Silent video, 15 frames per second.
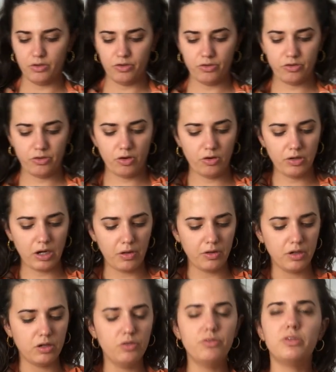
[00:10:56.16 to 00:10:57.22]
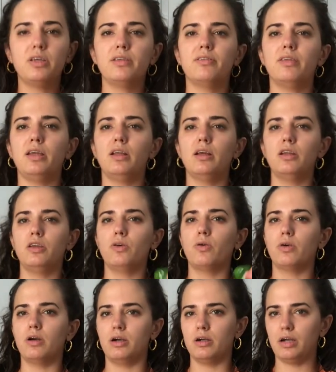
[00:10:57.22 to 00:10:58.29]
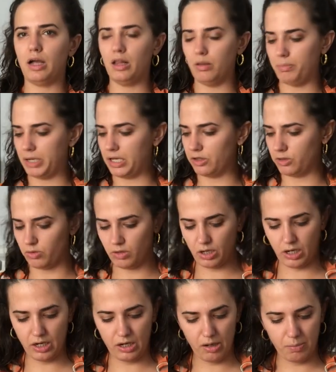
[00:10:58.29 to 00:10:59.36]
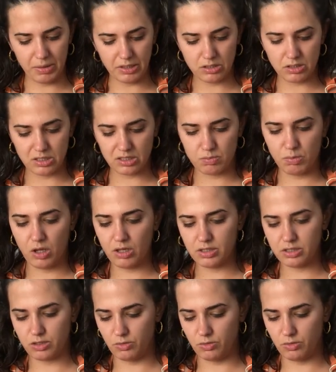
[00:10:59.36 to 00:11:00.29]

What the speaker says: so now that you've de-seeded your jalapeno, cut it up into as small as you